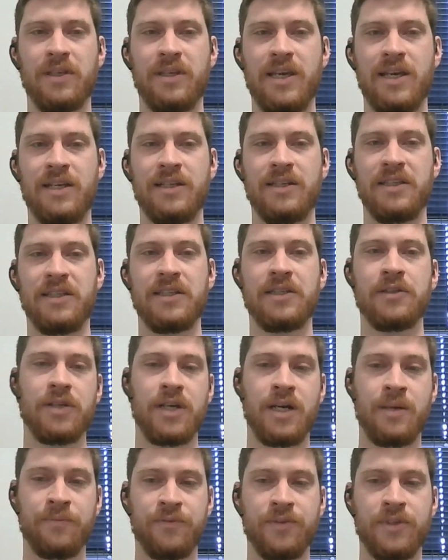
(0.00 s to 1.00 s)
getting
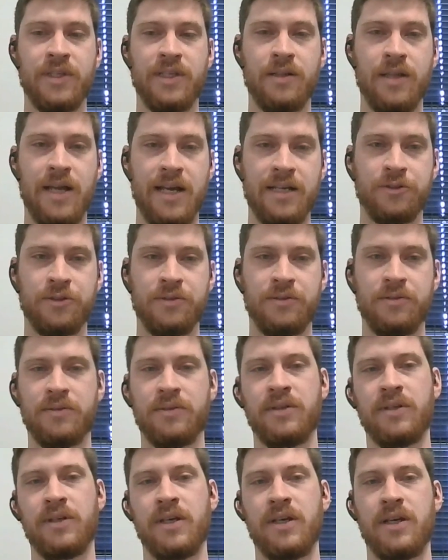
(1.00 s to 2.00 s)
geared up for the
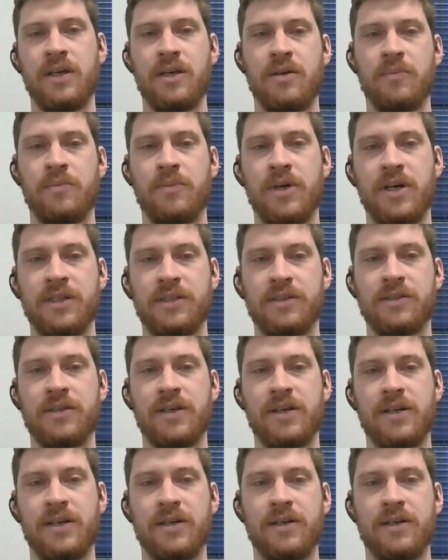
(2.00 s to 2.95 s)
election, but